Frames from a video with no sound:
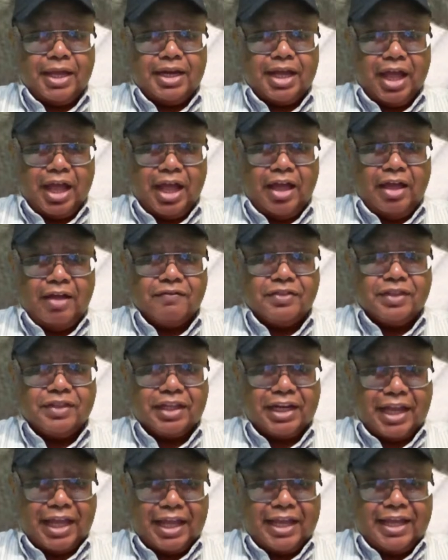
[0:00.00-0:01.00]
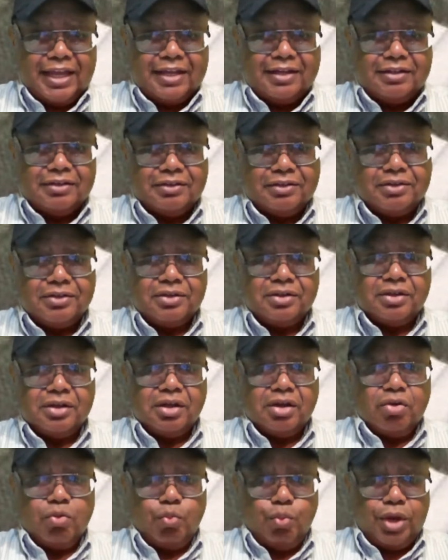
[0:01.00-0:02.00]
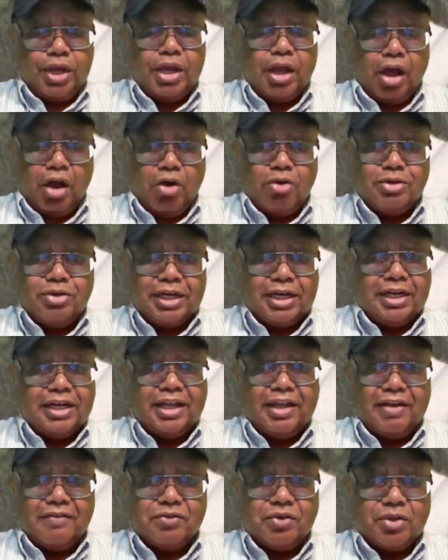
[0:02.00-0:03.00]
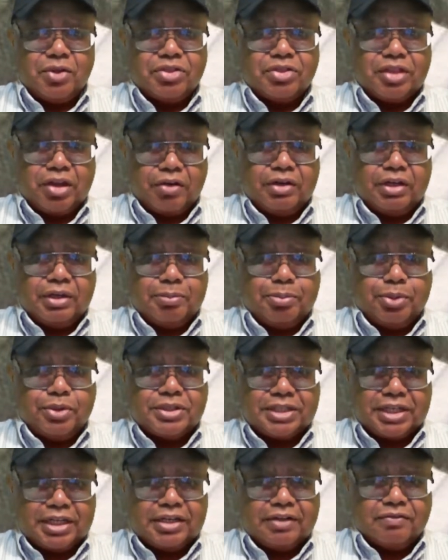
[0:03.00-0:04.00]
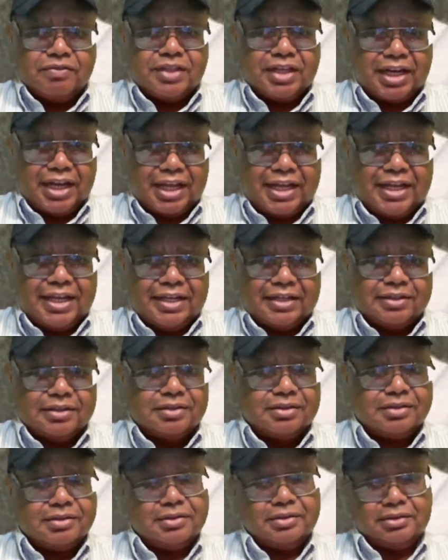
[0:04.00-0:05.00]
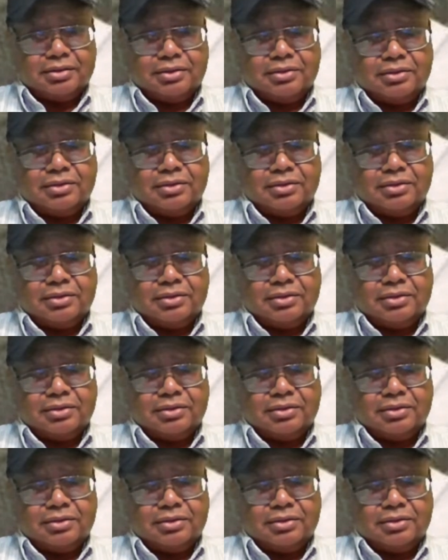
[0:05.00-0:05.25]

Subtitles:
But of the land, we only live on 30% of the land.